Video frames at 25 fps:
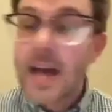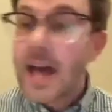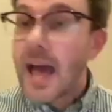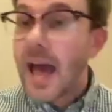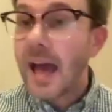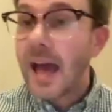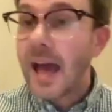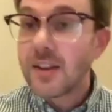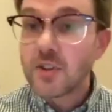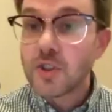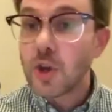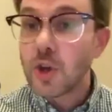
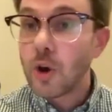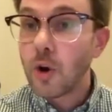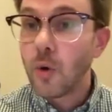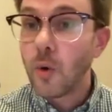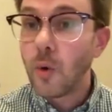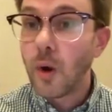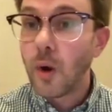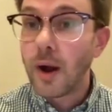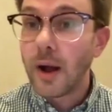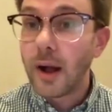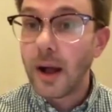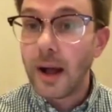And
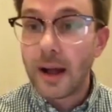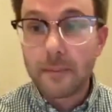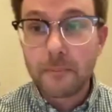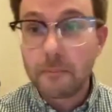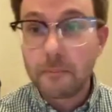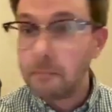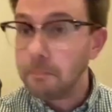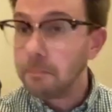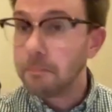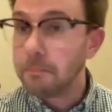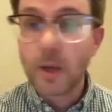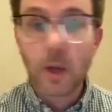so
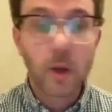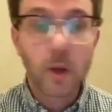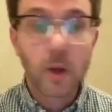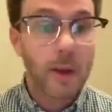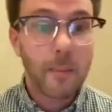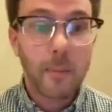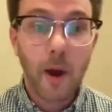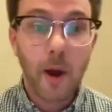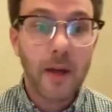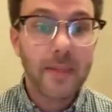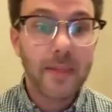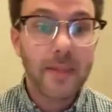building
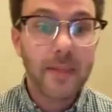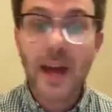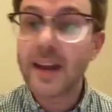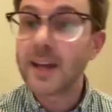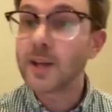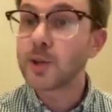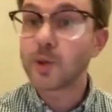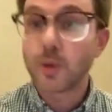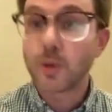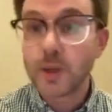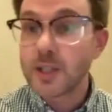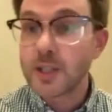upon that,
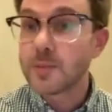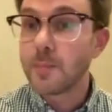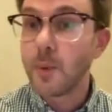history is